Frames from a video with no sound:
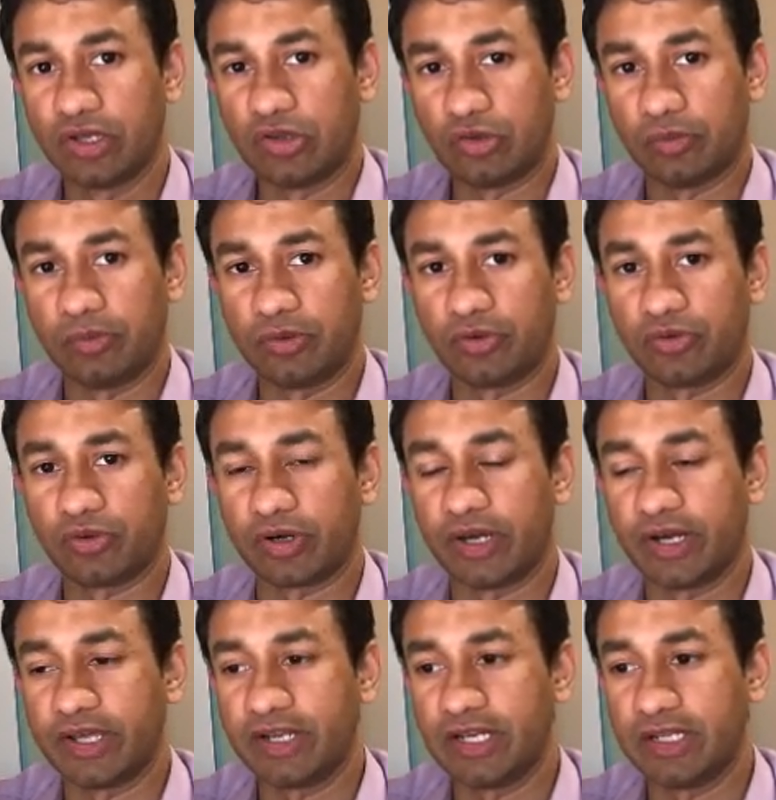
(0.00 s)
So because on
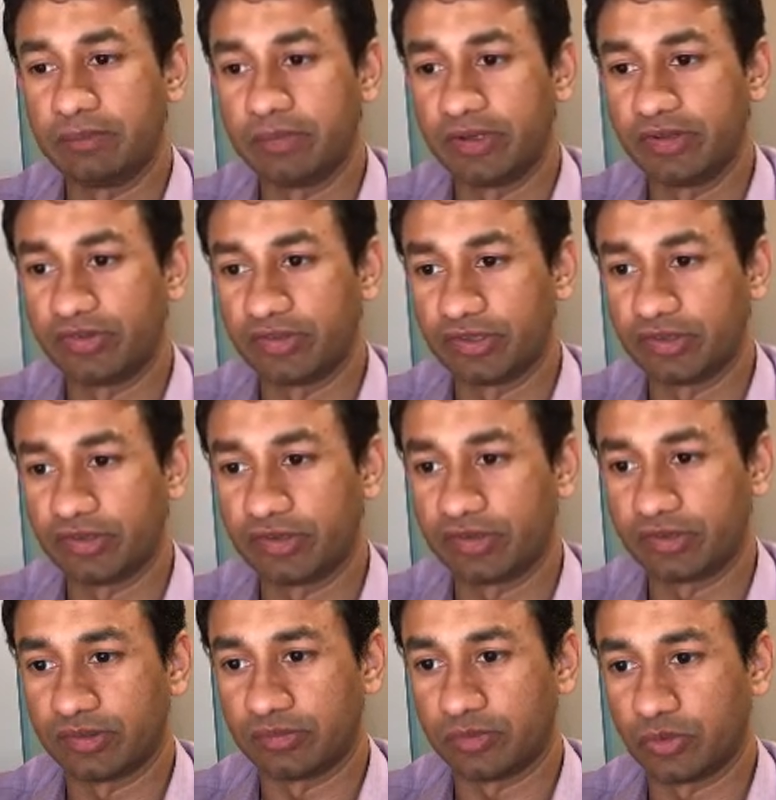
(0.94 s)
a daily
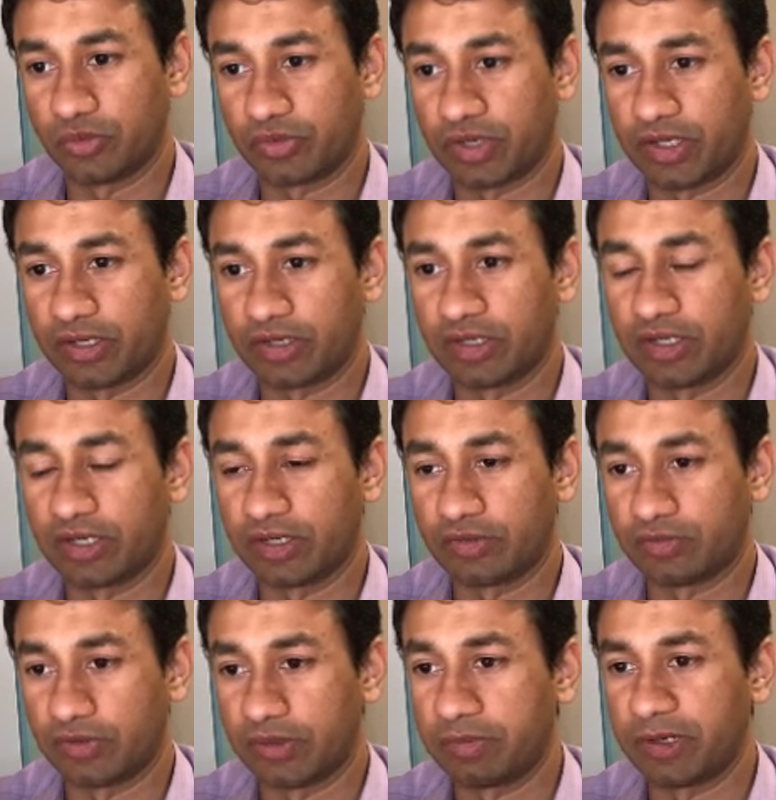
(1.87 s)
basis, most likely, like
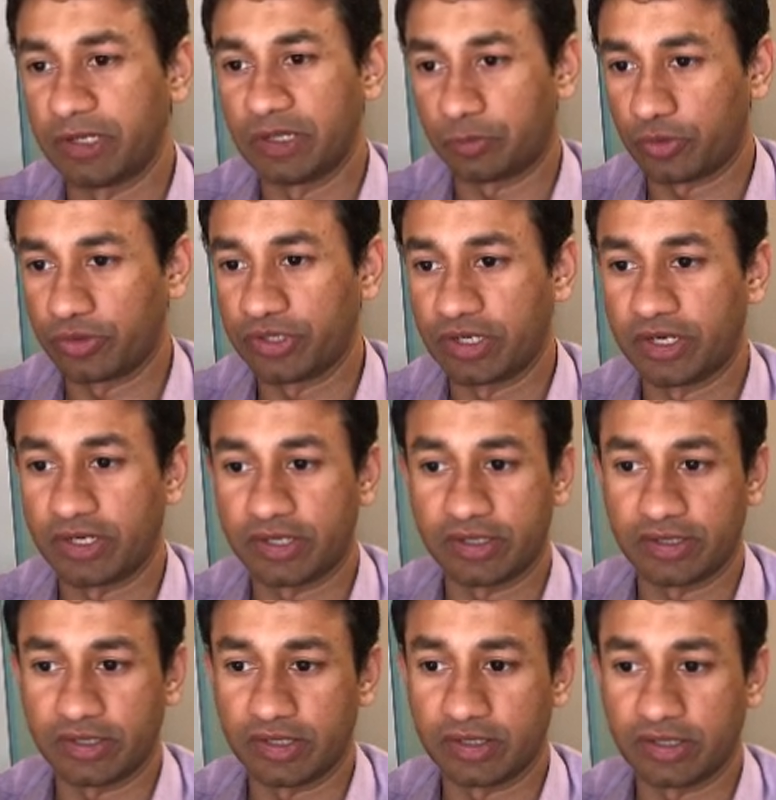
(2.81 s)
depending upon the data
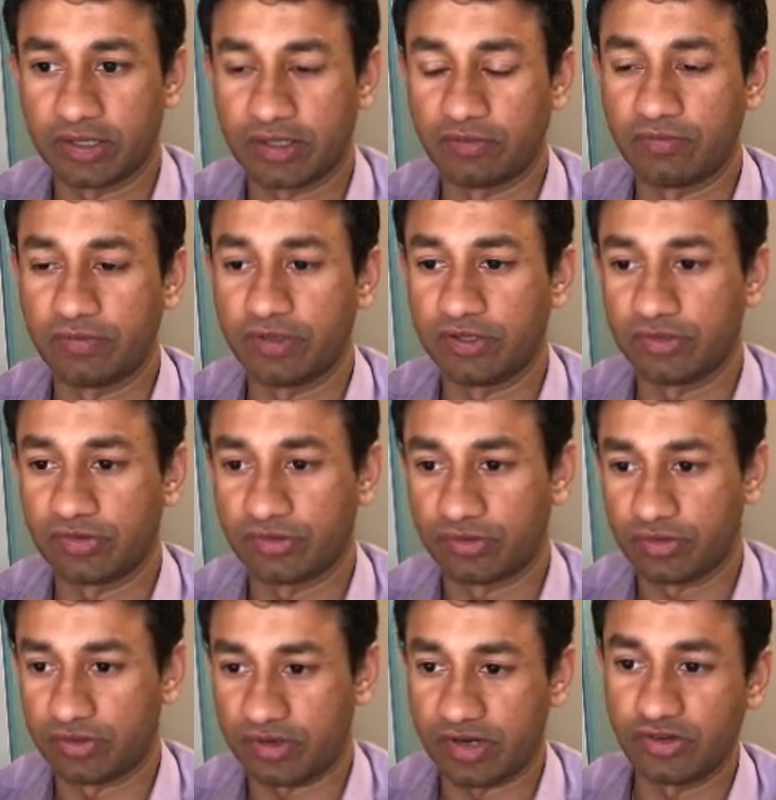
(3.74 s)
again, like if it
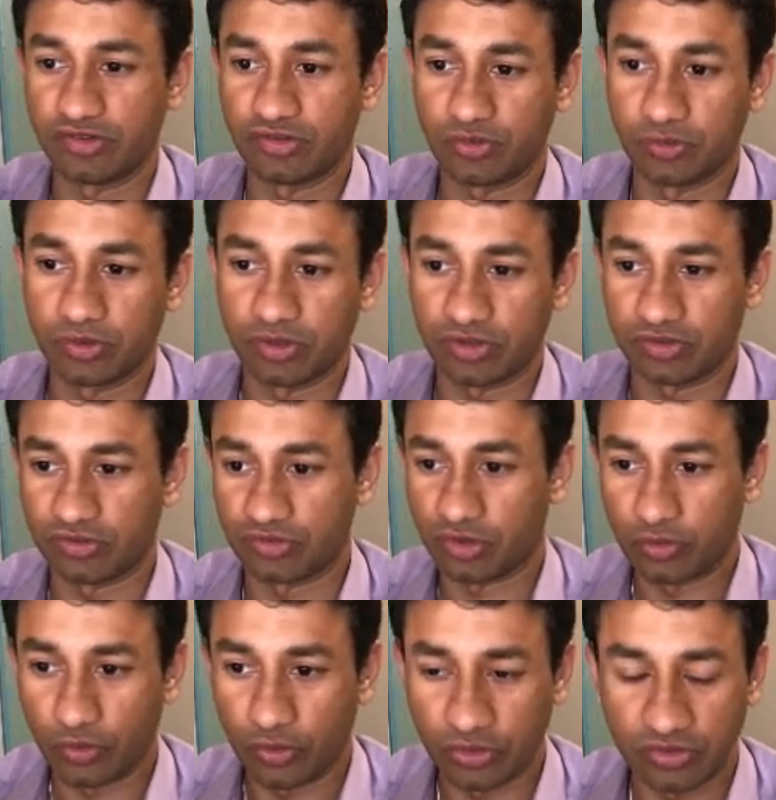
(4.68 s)
is trend store, it's
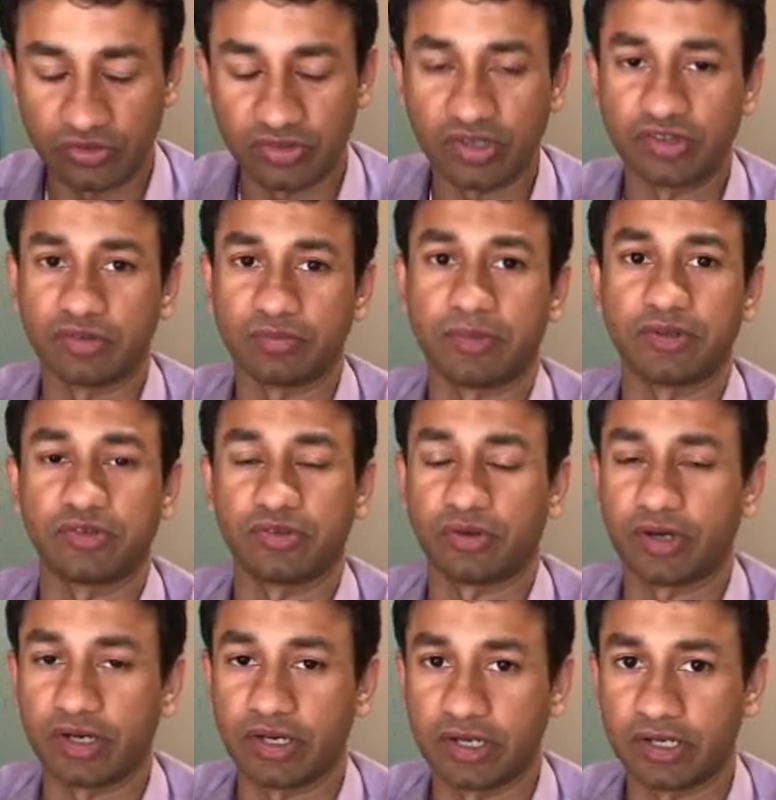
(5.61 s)
not going to change much
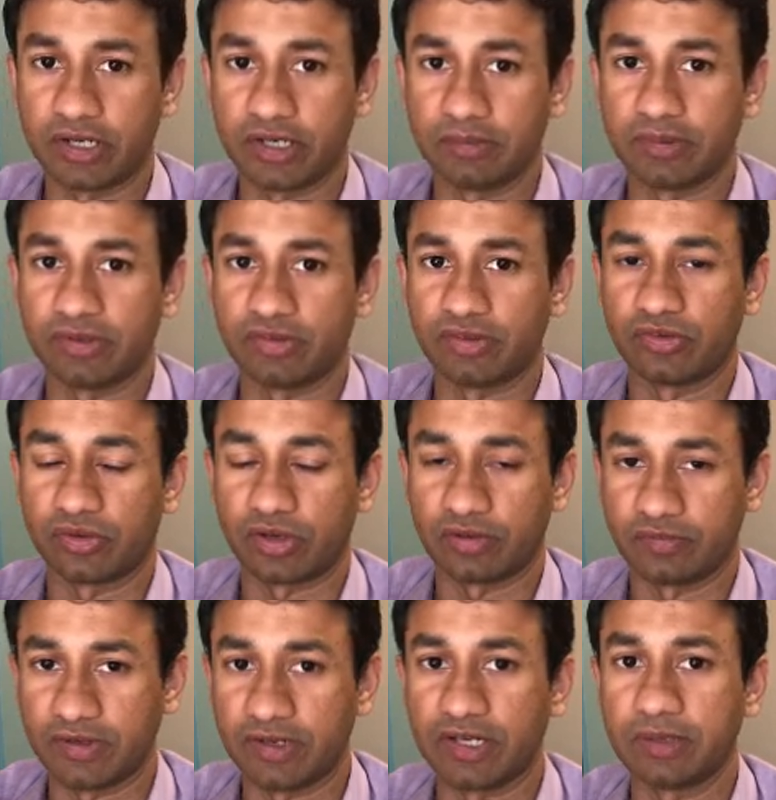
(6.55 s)
on a daily basis or
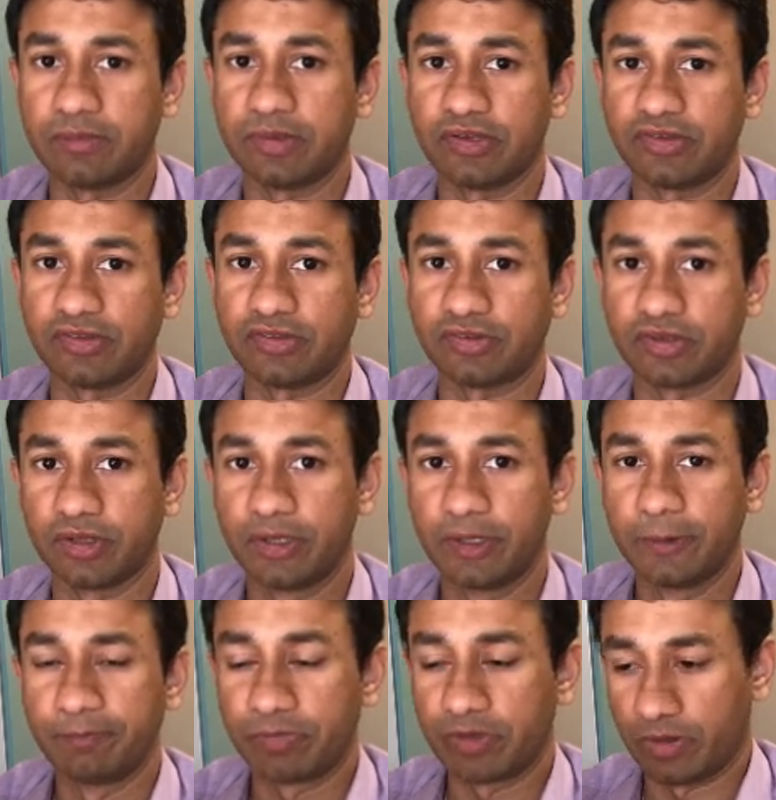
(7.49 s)
a weekly basis.
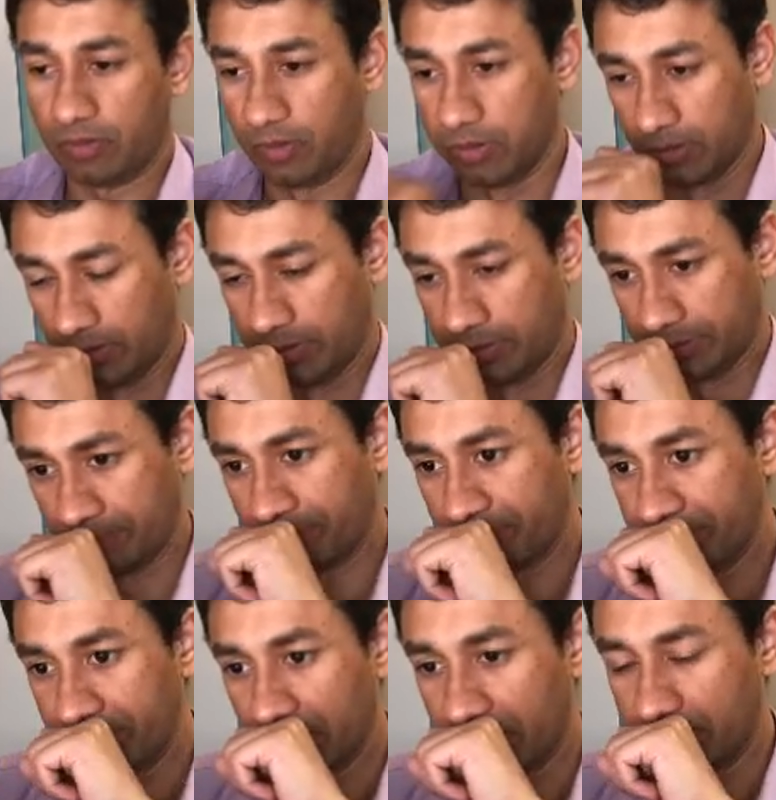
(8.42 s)

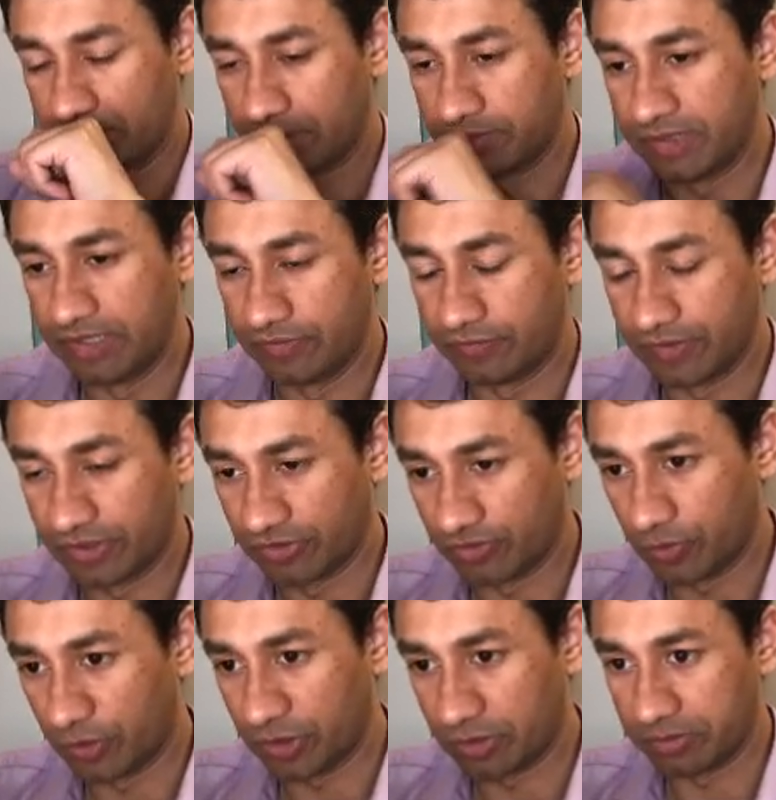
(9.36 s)
Maybe if it
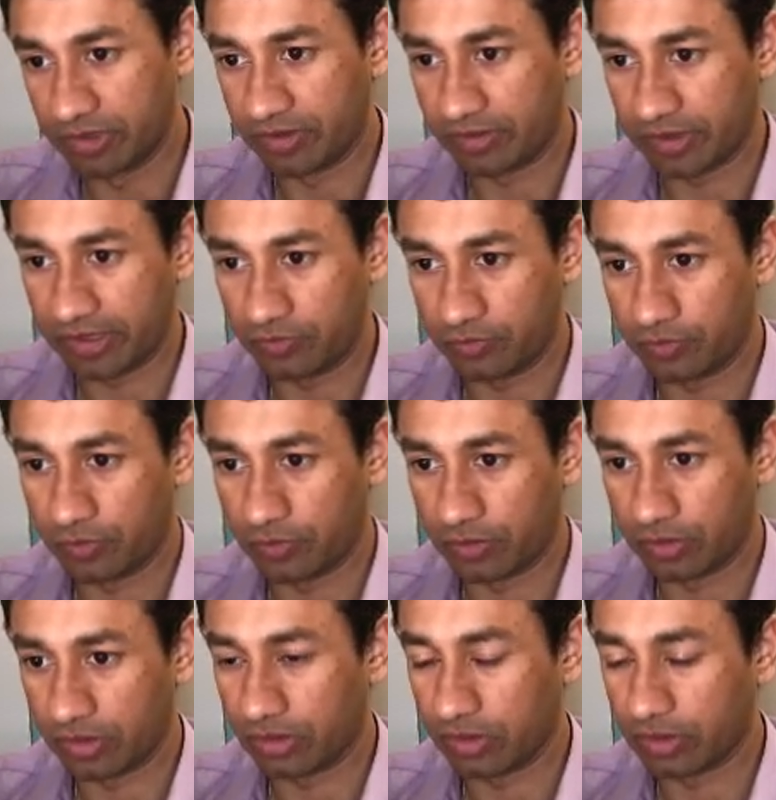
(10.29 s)
is going to be
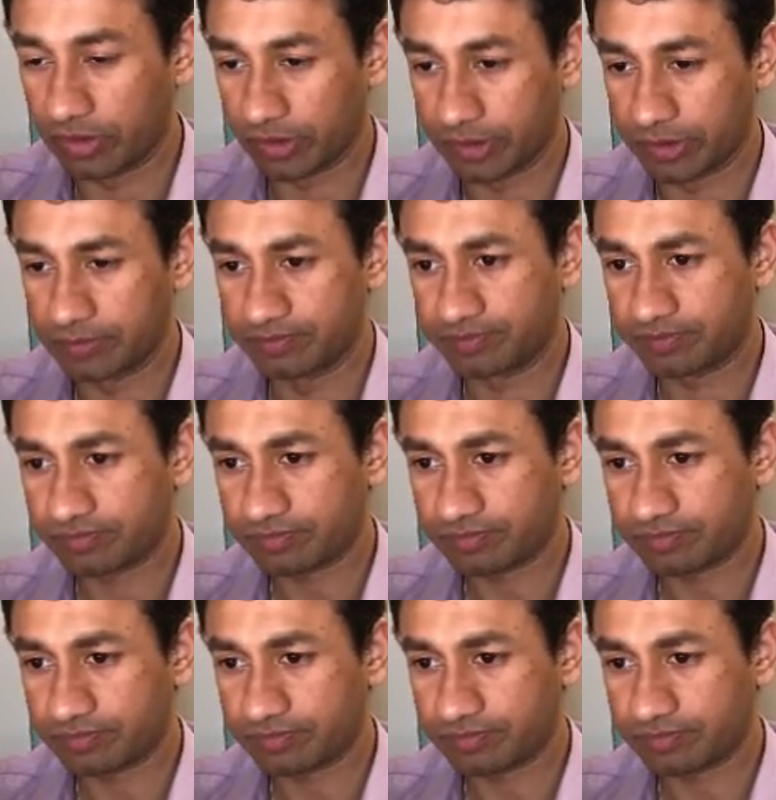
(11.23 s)
rainfall or